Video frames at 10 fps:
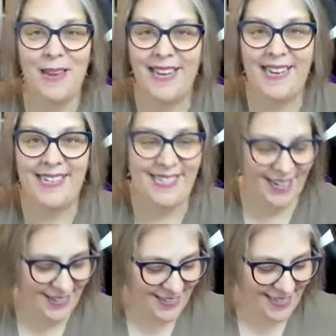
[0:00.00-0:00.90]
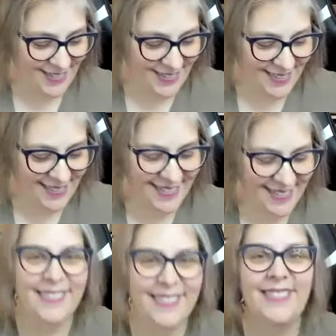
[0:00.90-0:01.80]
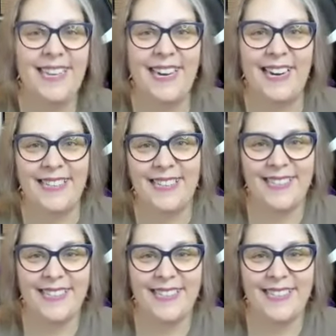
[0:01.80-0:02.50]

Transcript: make it easy on ourselves. Care.